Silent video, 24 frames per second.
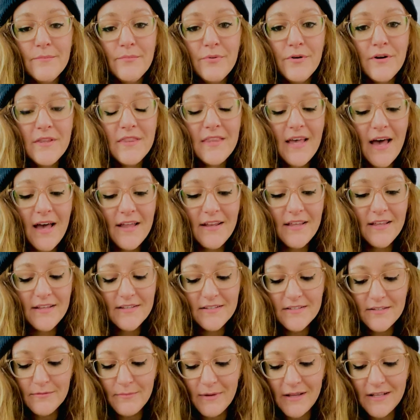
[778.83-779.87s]
put that
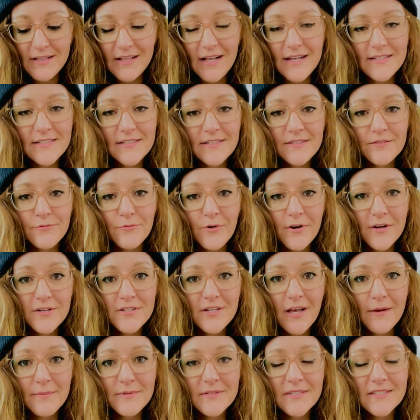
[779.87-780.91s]
into my classes and
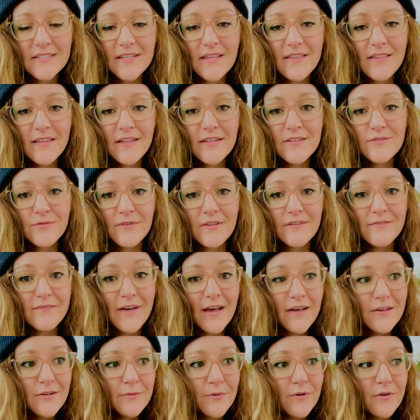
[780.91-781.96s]
workshops because I think it's really
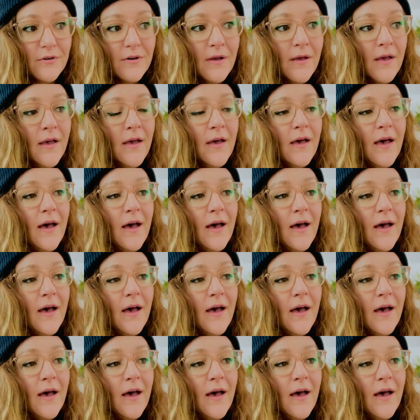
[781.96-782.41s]
valuable.